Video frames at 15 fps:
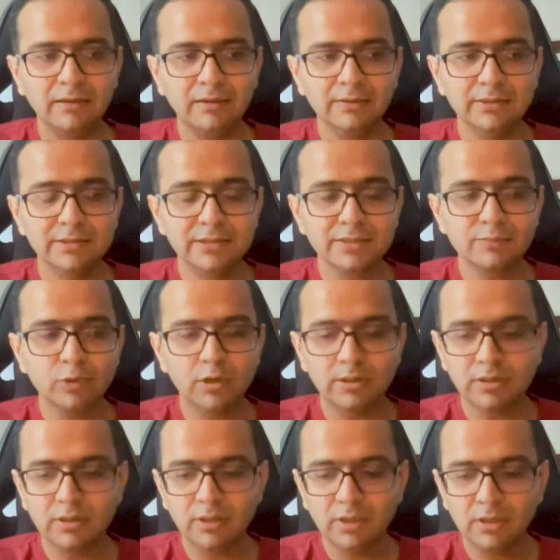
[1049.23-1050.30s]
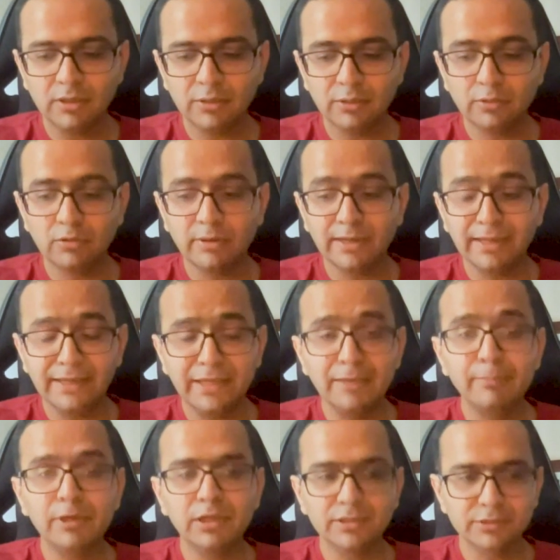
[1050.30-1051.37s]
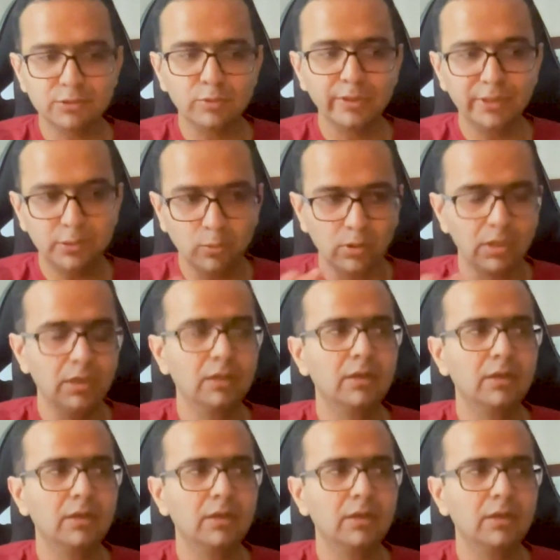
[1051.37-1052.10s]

this is what, enablers do in total.